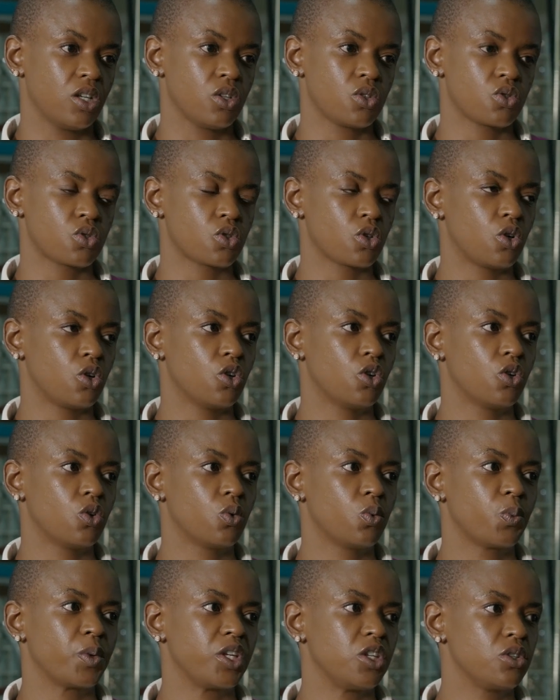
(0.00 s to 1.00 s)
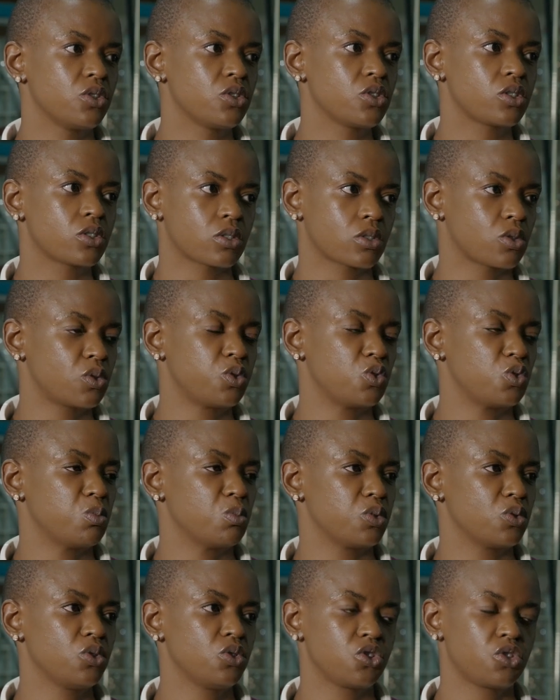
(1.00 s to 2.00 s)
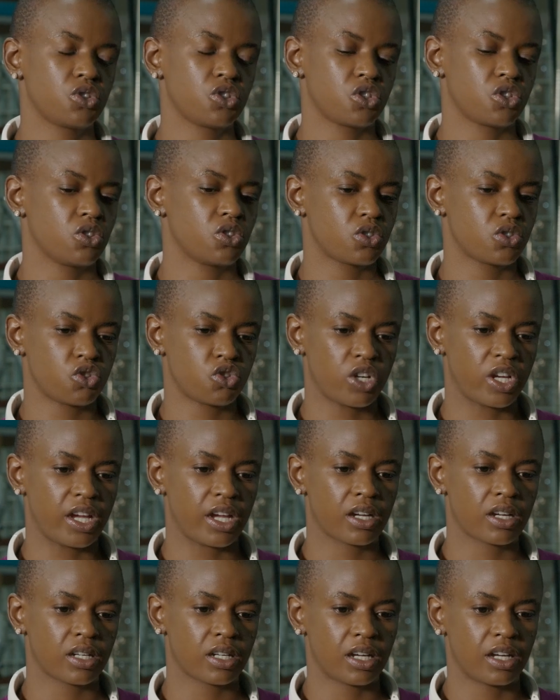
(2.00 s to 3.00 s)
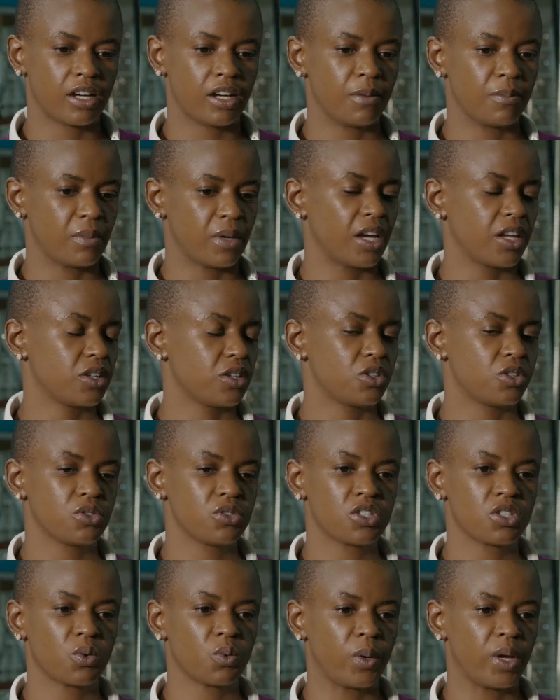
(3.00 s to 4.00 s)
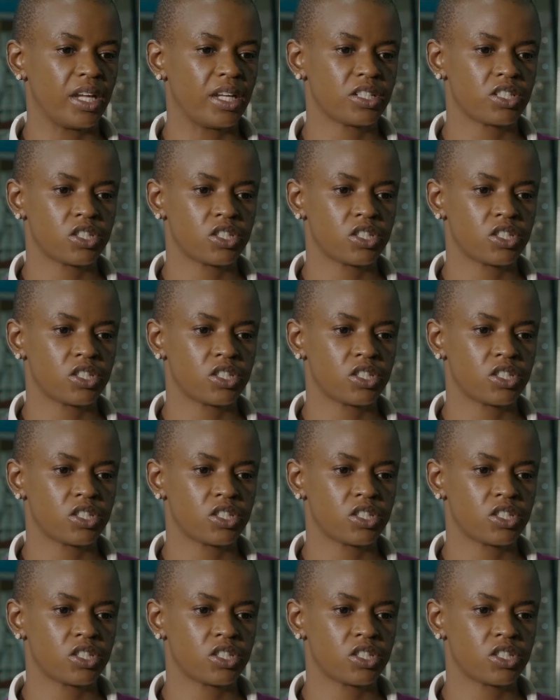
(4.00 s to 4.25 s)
So we use Kumbu to just track, are you losing weight?